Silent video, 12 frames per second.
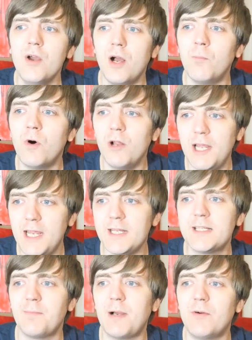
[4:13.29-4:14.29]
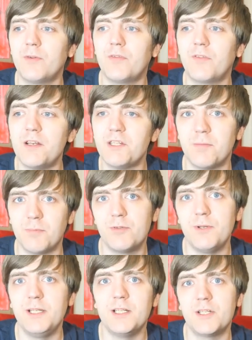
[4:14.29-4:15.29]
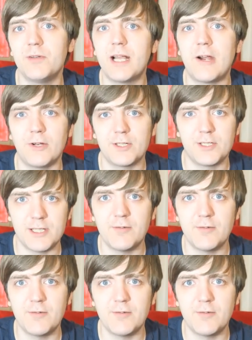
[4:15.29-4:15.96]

and while it is about the friendship between these two characters,